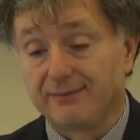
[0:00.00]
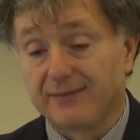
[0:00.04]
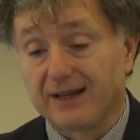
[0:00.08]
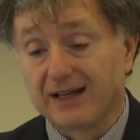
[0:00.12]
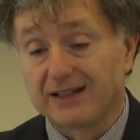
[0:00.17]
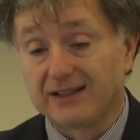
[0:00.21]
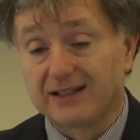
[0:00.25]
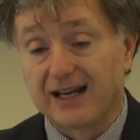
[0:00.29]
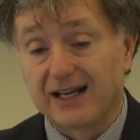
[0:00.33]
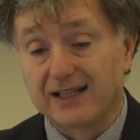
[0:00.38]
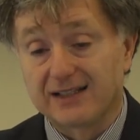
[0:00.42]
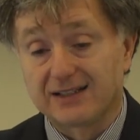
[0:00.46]

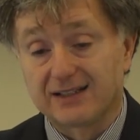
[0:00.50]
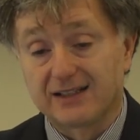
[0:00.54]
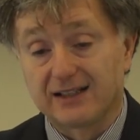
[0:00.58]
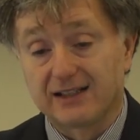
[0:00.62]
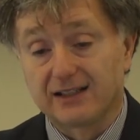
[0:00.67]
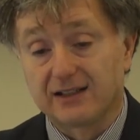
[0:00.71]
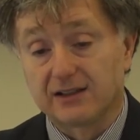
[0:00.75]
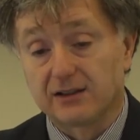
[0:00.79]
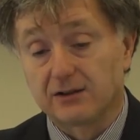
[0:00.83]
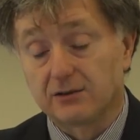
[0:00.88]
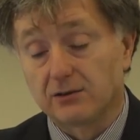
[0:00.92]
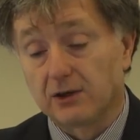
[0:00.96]

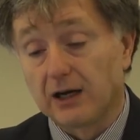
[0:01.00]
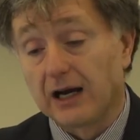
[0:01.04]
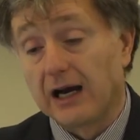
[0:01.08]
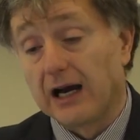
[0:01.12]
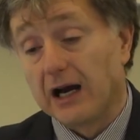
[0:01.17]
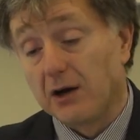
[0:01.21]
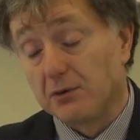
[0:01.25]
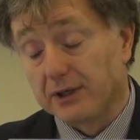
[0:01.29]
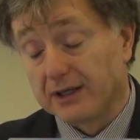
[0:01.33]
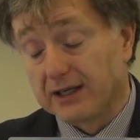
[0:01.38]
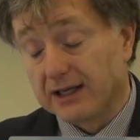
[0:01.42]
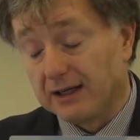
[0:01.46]
addressing
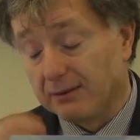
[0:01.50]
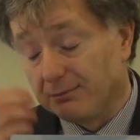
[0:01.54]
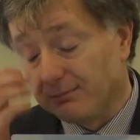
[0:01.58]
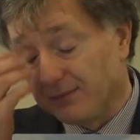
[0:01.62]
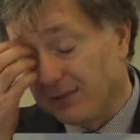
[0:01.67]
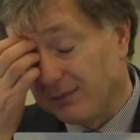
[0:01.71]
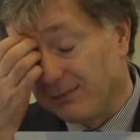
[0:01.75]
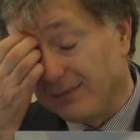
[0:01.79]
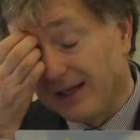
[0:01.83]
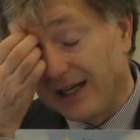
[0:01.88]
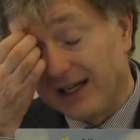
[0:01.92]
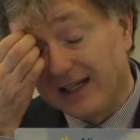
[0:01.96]
how it can
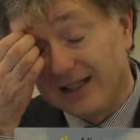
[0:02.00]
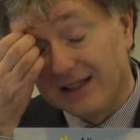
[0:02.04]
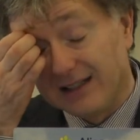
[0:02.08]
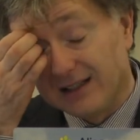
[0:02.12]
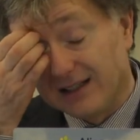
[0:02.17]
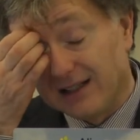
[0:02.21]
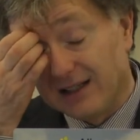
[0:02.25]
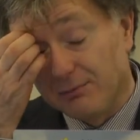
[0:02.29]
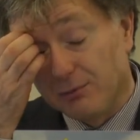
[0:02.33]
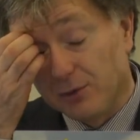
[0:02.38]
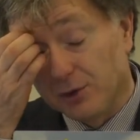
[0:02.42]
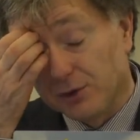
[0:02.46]
be made
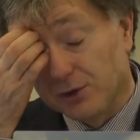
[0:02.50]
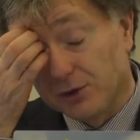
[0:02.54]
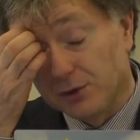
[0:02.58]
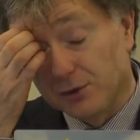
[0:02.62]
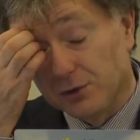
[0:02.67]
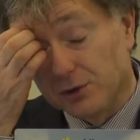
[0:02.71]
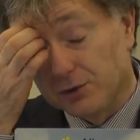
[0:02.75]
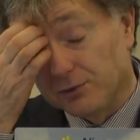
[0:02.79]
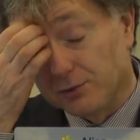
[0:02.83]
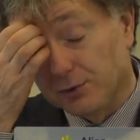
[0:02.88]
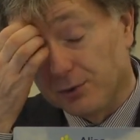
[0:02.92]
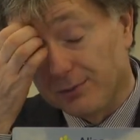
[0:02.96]
a most
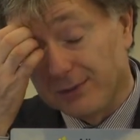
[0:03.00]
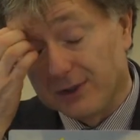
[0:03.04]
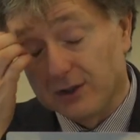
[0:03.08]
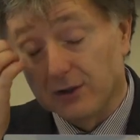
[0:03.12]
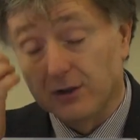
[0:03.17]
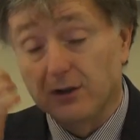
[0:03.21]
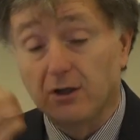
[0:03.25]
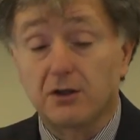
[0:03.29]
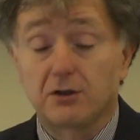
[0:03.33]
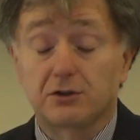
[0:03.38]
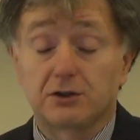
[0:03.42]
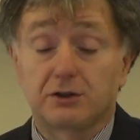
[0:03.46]
useful
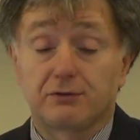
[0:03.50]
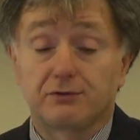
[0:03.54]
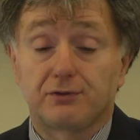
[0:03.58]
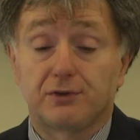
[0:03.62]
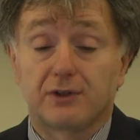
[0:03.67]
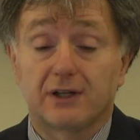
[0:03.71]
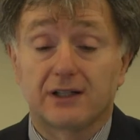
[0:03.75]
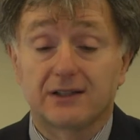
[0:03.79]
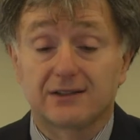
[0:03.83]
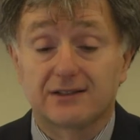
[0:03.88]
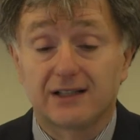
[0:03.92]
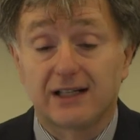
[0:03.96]
methodology
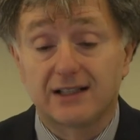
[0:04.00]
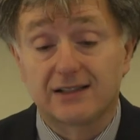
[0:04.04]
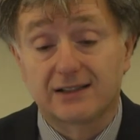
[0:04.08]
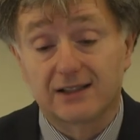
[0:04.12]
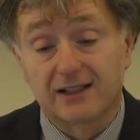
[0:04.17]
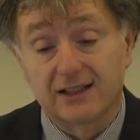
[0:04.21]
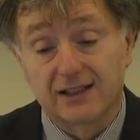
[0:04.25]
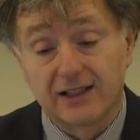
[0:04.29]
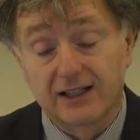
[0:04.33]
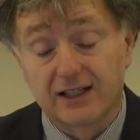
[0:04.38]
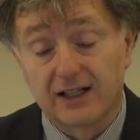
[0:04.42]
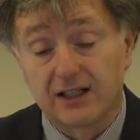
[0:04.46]
for
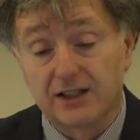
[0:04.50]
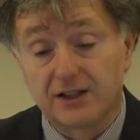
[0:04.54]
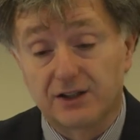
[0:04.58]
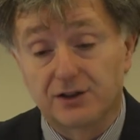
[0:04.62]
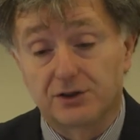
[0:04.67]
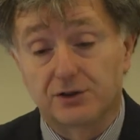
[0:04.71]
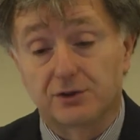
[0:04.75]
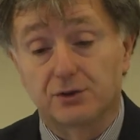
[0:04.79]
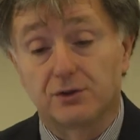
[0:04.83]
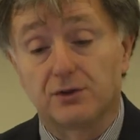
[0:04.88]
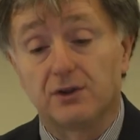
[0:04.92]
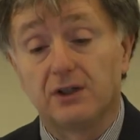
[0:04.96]
addressing legal
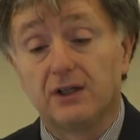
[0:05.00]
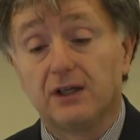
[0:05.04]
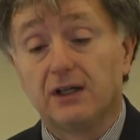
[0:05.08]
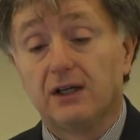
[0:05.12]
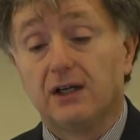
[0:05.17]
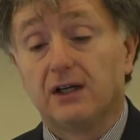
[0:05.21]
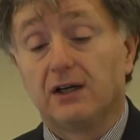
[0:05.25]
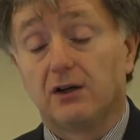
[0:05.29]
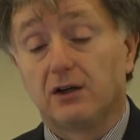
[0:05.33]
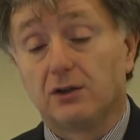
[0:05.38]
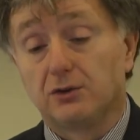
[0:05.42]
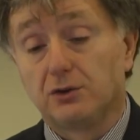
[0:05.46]
issue
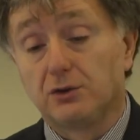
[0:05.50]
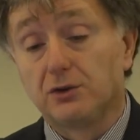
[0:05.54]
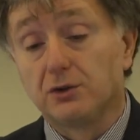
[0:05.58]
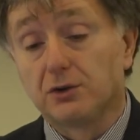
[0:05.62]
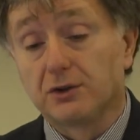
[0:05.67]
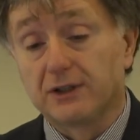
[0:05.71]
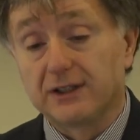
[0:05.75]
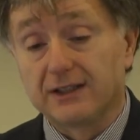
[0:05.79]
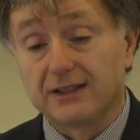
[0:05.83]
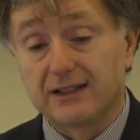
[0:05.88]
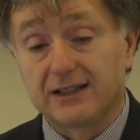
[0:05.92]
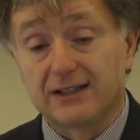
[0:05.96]

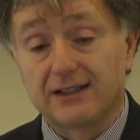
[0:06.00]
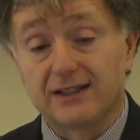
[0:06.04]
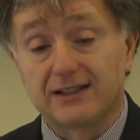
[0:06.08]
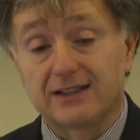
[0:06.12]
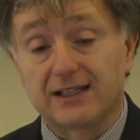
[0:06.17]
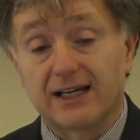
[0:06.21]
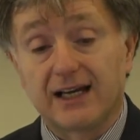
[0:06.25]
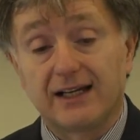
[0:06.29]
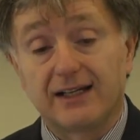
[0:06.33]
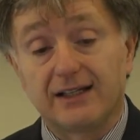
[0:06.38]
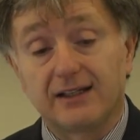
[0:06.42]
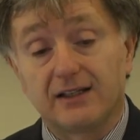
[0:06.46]
during the
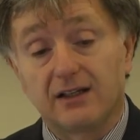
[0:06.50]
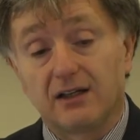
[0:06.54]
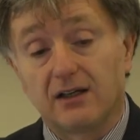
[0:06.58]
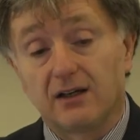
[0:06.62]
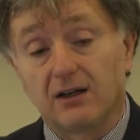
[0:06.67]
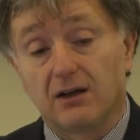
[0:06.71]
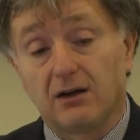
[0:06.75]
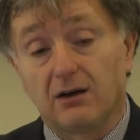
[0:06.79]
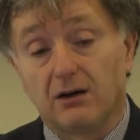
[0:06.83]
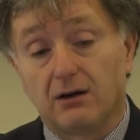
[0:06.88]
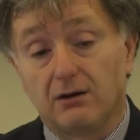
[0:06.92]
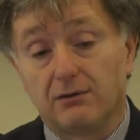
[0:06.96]
design
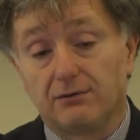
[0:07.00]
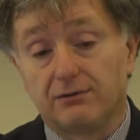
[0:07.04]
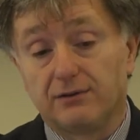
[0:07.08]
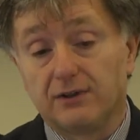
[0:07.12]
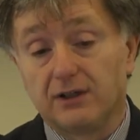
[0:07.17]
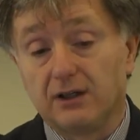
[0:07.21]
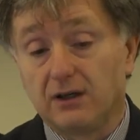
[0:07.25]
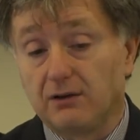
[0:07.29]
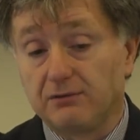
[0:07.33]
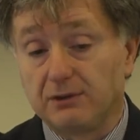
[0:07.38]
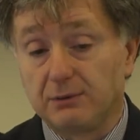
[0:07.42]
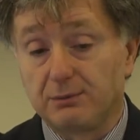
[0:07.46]

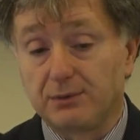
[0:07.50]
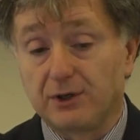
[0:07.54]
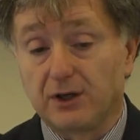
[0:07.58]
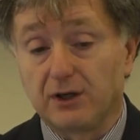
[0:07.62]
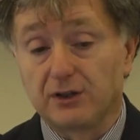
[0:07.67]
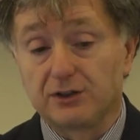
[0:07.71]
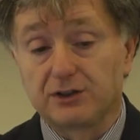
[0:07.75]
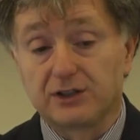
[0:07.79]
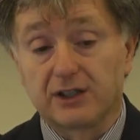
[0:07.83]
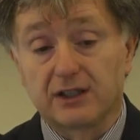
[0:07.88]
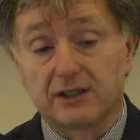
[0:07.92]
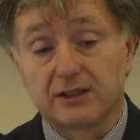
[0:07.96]
of a
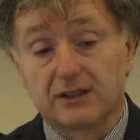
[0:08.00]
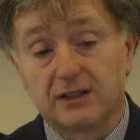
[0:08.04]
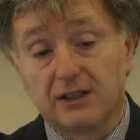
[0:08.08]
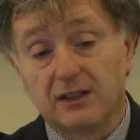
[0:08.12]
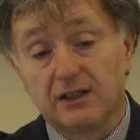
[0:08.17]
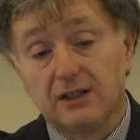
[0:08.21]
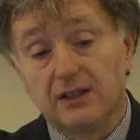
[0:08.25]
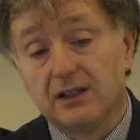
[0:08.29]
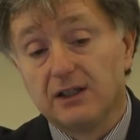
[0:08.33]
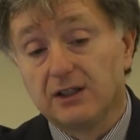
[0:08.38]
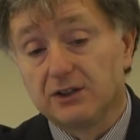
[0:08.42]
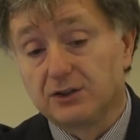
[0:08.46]
project.
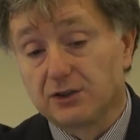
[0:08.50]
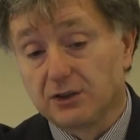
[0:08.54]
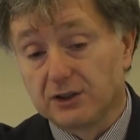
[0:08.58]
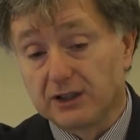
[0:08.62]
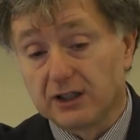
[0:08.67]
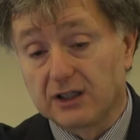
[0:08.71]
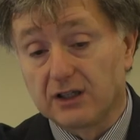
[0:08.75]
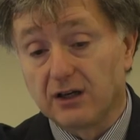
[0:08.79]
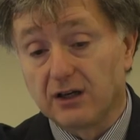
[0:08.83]
So the